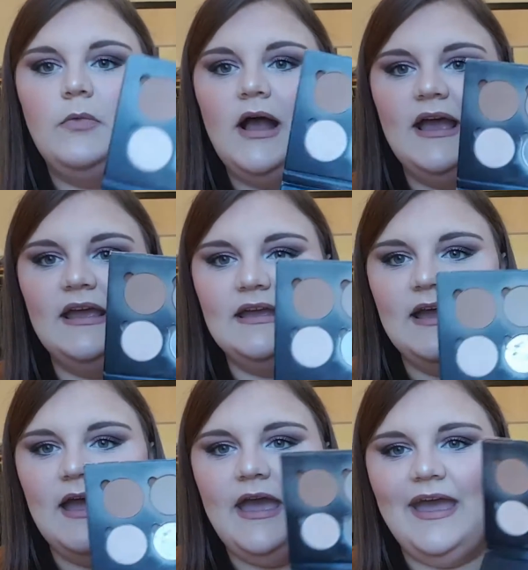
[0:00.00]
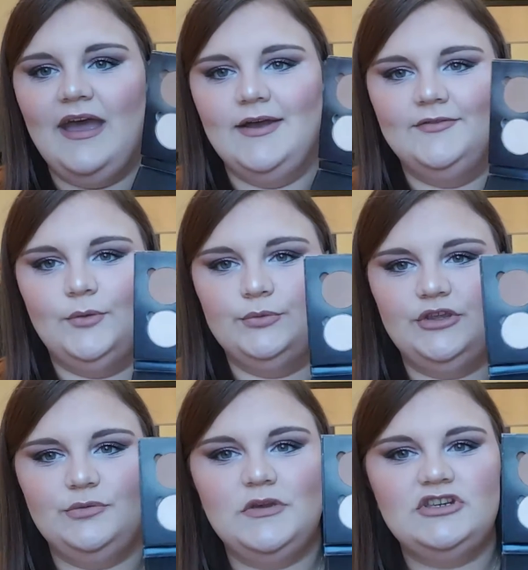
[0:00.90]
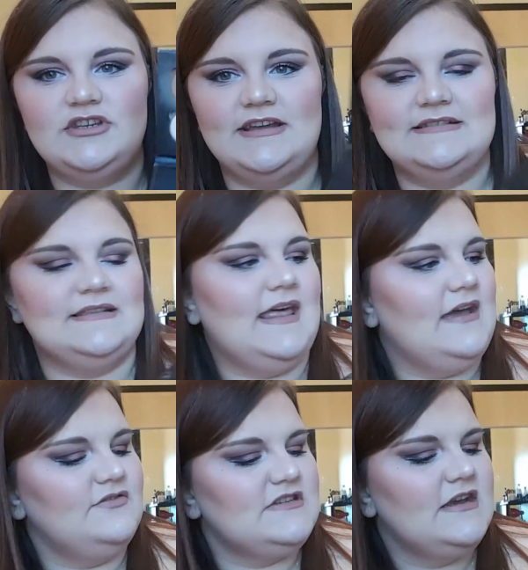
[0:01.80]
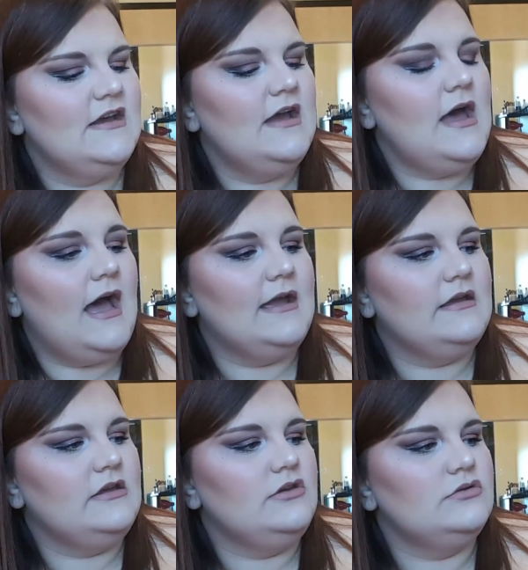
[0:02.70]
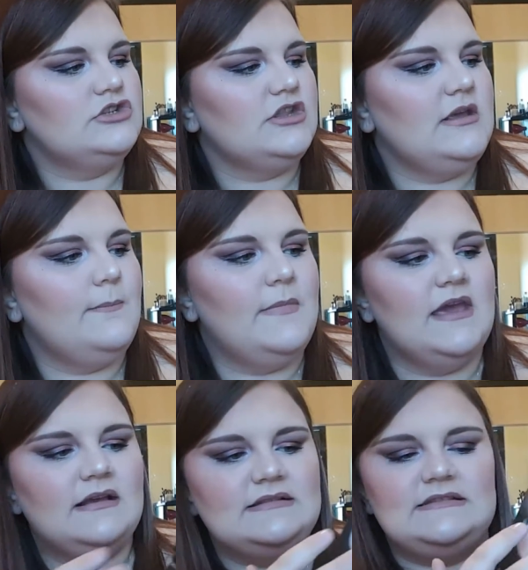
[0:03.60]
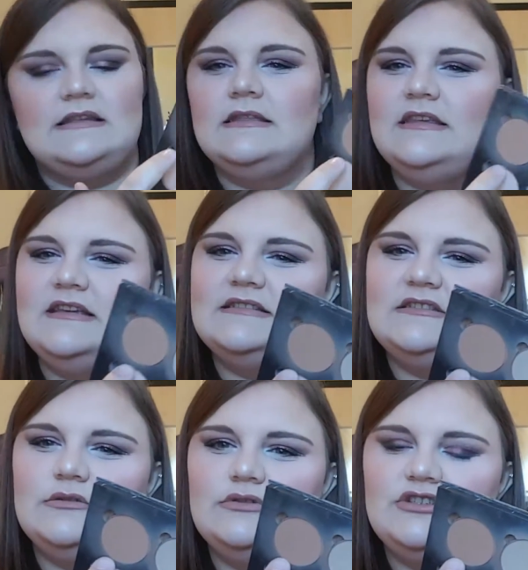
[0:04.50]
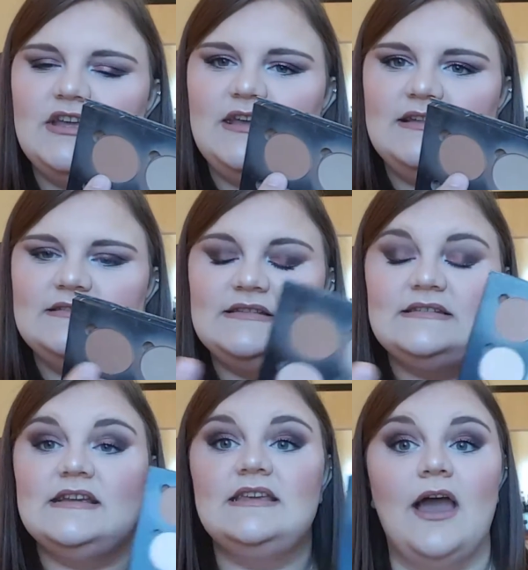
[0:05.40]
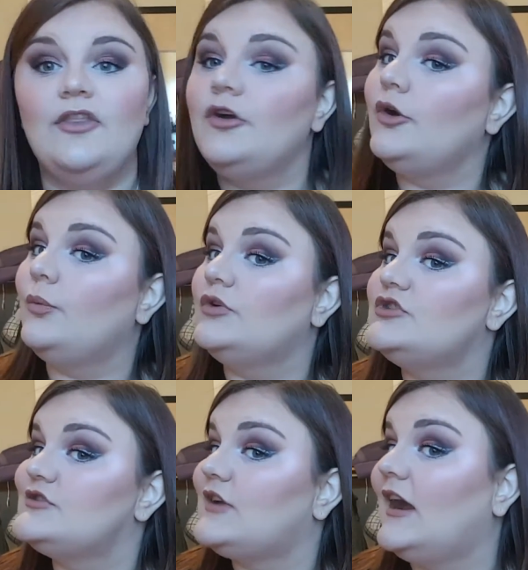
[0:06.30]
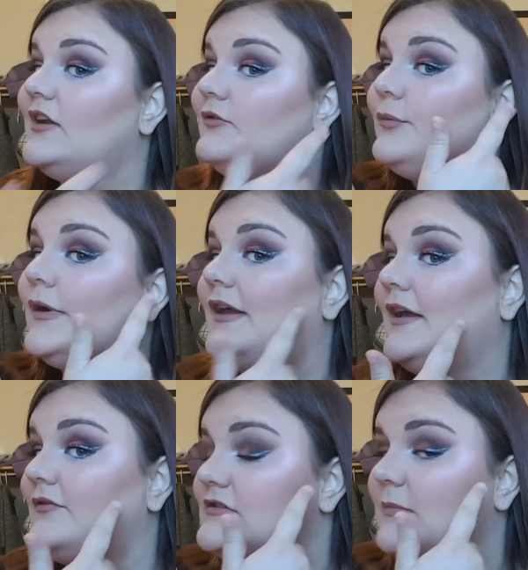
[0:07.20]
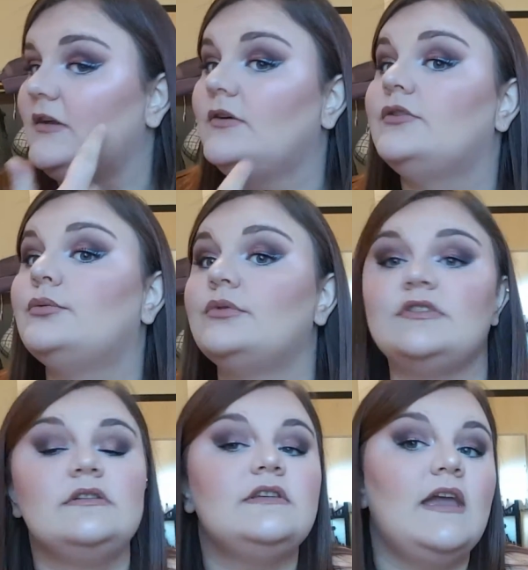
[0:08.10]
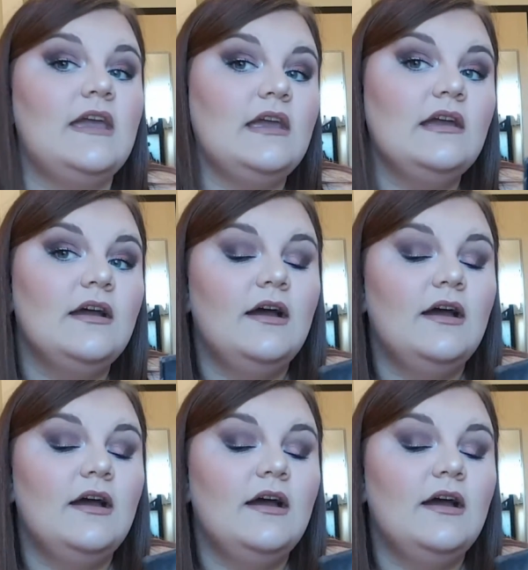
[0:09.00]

I have only 3 shades left. I usually mix these 2 shades together, which is kind of what I have as my contour today.